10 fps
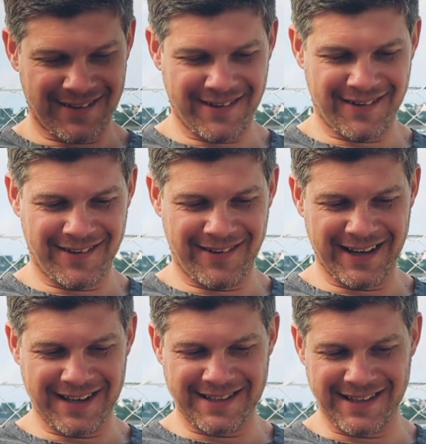Oh
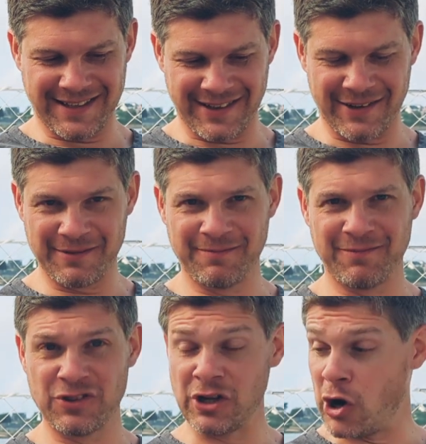yes, you do.
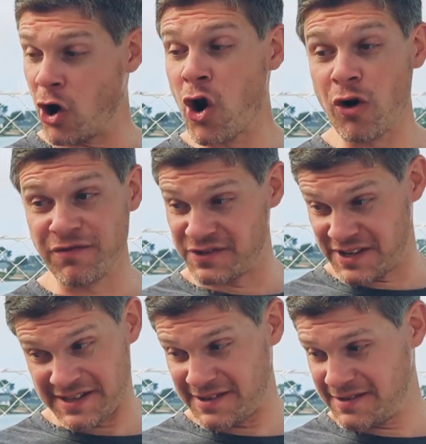She loves
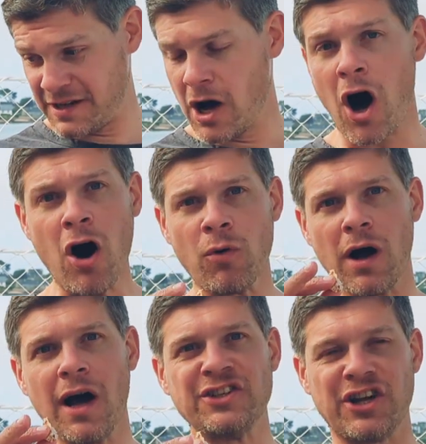it. Oh,
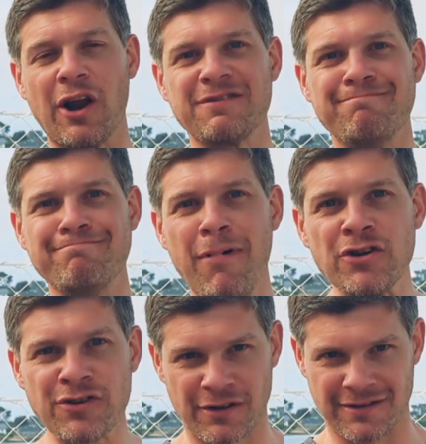and she loves
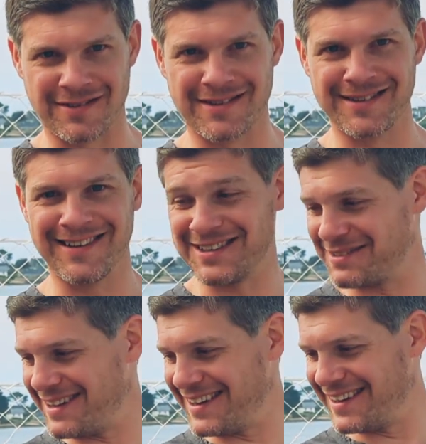mussels as
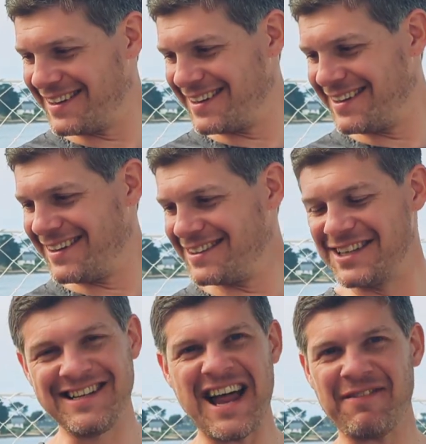well.
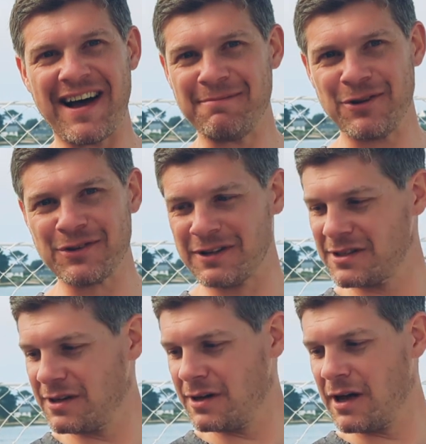She's never had
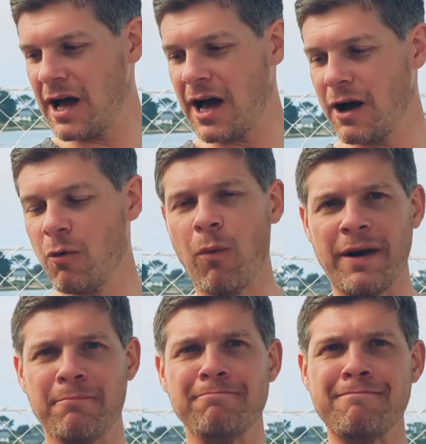mussels.
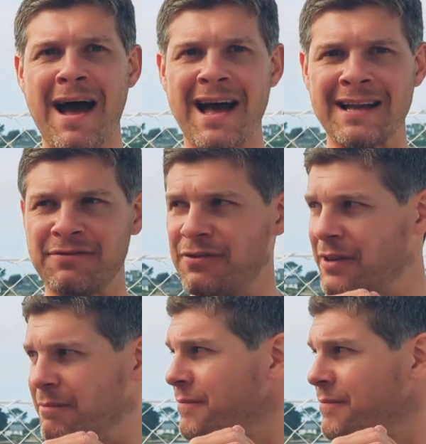Went mad for them.